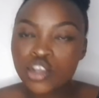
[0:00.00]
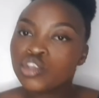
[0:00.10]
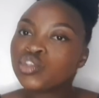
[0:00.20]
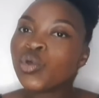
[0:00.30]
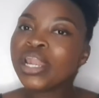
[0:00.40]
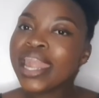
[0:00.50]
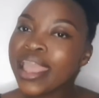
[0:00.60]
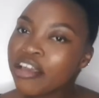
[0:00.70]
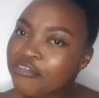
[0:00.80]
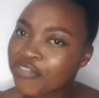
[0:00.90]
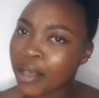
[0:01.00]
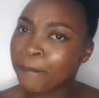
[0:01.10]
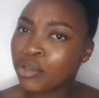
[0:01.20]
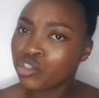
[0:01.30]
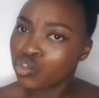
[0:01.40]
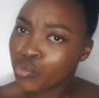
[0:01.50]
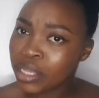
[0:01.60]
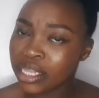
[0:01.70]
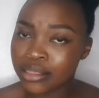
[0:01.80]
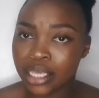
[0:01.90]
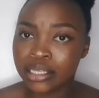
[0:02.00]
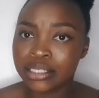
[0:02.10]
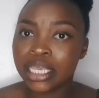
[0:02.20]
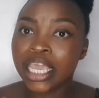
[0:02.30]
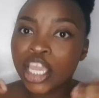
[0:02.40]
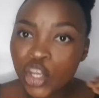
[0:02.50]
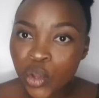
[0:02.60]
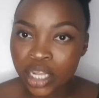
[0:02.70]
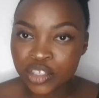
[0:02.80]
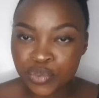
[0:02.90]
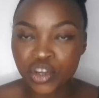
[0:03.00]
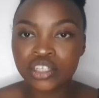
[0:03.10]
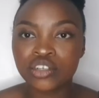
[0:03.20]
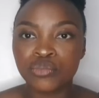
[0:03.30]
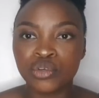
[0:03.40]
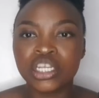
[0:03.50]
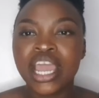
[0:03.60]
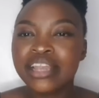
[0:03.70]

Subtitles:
So never put too many things in your inspiration board.